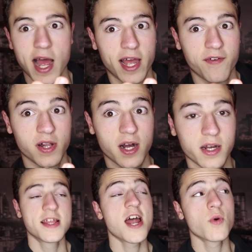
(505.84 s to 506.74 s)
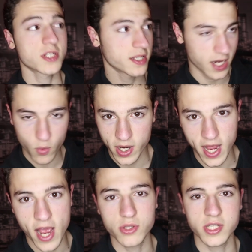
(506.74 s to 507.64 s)
I have luck, there wasn't
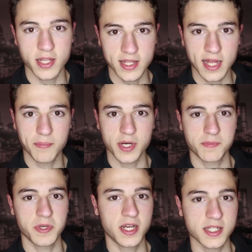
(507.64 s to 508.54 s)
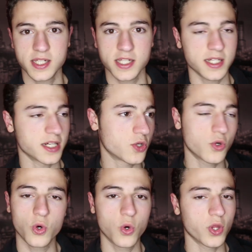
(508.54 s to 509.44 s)
anyone else in that bus, because
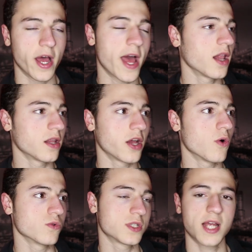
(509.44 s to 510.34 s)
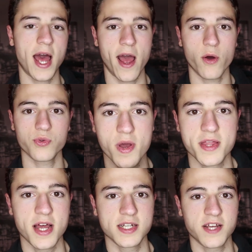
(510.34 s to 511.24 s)
who the hell goes out
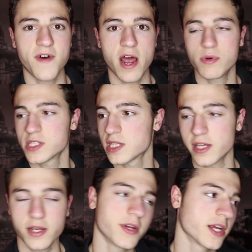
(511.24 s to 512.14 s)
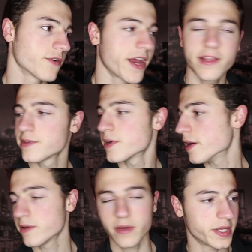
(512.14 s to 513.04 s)
when there's a virus lingering, right?
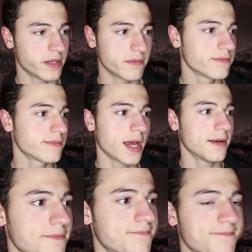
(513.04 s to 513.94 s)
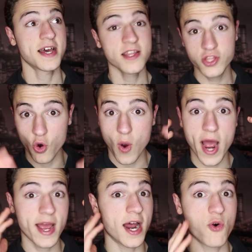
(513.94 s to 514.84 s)
I mean, yeah. Then though,
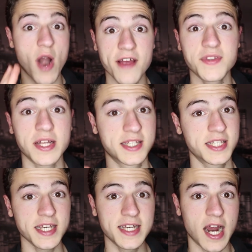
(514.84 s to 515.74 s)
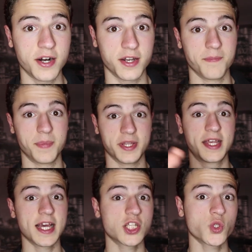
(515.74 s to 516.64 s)
I arrived at the sea garden, but
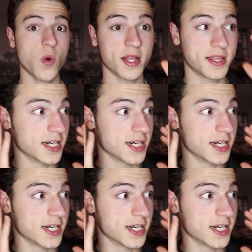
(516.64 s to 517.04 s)
guess what?